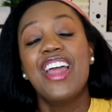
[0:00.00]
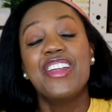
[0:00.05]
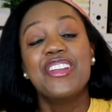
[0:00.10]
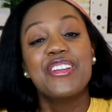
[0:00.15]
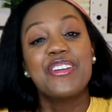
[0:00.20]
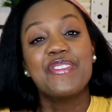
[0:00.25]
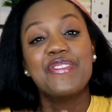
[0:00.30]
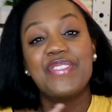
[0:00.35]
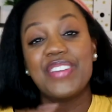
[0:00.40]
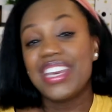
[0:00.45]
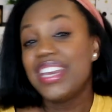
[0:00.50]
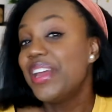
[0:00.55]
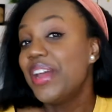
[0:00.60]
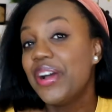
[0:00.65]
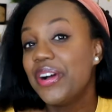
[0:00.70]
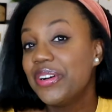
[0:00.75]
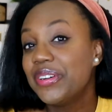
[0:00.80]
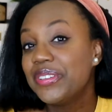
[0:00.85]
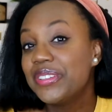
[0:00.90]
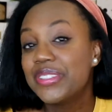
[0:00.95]
Your
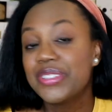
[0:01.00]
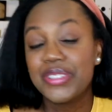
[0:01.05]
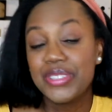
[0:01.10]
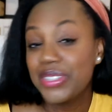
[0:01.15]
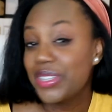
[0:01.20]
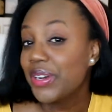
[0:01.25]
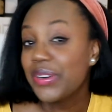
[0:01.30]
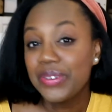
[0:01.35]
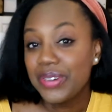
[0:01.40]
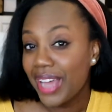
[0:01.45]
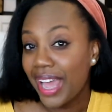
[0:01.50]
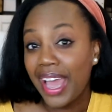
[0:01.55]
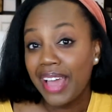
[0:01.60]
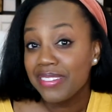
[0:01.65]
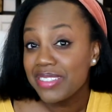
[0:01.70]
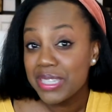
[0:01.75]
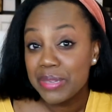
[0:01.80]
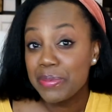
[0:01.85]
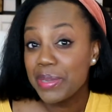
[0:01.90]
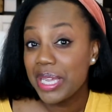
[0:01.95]
videos don't
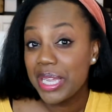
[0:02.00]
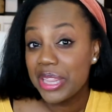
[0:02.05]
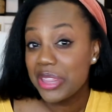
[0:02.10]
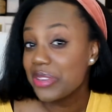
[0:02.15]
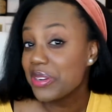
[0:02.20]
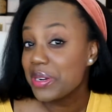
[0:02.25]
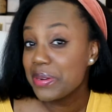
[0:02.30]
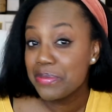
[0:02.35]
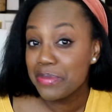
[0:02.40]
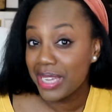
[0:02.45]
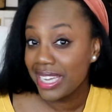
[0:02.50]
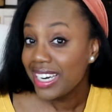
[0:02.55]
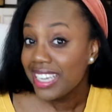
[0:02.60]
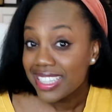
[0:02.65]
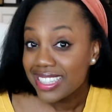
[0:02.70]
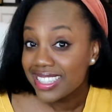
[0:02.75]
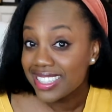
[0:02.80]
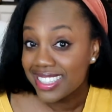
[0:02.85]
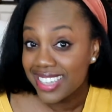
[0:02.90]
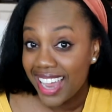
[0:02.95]
have to be three
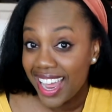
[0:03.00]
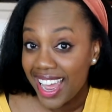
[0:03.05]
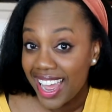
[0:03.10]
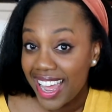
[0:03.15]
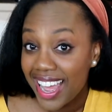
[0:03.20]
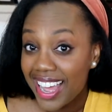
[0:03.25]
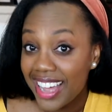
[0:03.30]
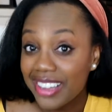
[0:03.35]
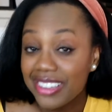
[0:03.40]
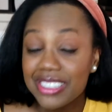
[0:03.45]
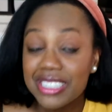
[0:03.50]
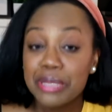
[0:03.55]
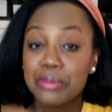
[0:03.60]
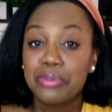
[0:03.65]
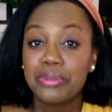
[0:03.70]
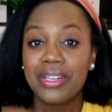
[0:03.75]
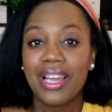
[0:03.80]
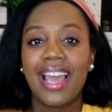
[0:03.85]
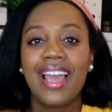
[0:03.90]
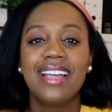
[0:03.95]
minutes now to
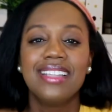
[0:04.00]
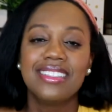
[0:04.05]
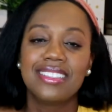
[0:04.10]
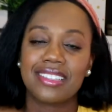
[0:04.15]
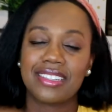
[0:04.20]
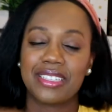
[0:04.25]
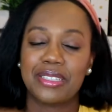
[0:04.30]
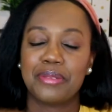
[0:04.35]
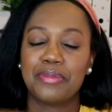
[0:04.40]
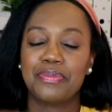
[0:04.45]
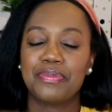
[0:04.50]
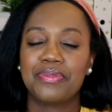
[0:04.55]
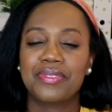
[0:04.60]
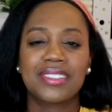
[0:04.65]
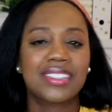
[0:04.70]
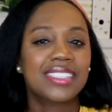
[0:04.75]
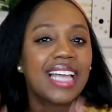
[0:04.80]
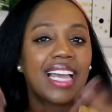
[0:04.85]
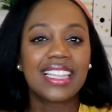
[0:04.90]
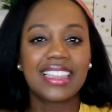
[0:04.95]
put ads on them.
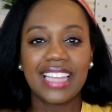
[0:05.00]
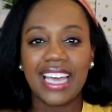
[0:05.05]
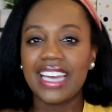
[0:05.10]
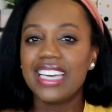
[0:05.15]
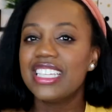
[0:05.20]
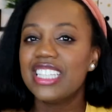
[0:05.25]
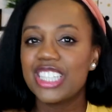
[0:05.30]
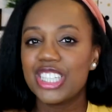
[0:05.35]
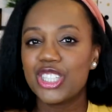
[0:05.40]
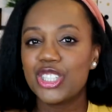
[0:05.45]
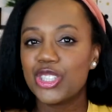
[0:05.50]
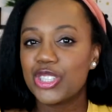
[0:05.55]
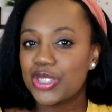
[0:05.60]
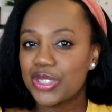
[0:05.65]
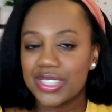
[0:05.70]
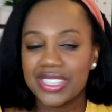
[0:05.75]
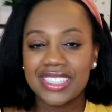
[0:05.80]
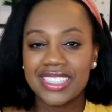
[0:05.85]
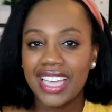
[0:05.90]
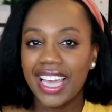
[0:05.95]
Like that
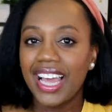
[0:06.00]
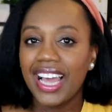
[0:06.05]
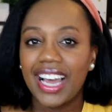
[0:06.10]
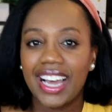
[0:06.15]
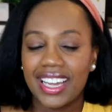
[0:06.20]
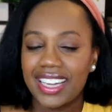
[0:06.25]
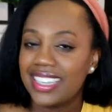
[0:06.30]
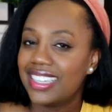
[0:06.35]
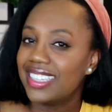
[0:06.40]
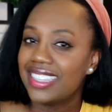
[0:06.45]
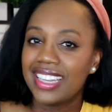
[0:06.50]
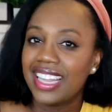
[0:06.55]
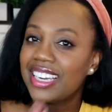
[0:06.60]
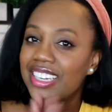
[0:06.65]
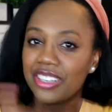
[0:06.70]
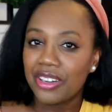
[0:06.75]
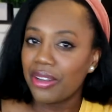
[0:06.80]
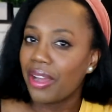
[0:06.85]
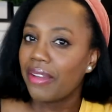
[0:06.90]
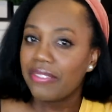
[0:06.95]
is, yeah, they
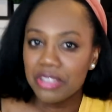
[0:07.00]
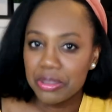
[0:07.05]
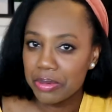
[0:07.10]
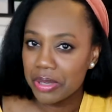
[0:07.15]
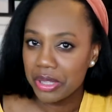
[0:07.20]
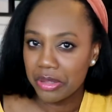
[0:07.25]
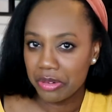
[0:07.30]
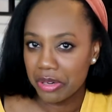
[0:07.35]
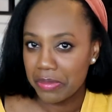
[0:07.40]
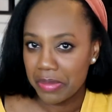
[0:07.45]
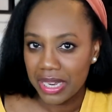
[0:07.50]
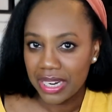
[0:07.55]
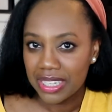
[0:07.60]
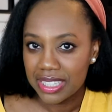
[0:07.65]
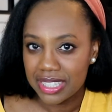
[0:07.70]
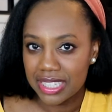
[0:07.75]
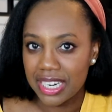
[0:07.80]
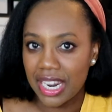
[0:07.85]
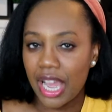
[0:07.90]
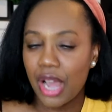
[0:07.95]
don't have to be three
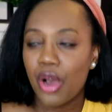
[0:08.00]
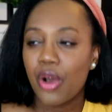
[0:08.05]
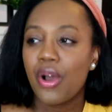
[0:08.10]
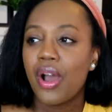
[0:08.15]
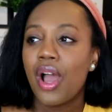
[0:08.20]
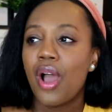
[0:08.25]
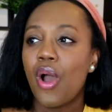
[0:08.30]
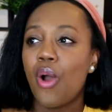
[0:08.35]
minutes now